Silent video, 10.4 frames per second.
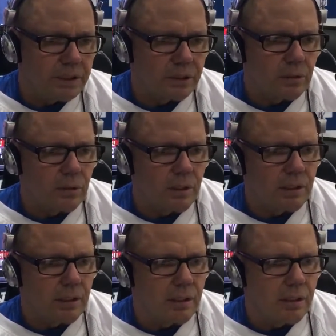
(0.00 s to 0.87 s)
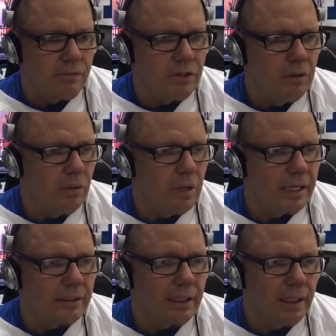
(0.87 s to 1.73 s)
So if you don't like
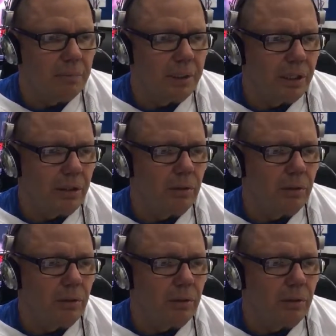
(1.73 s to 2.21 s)
that, let me know.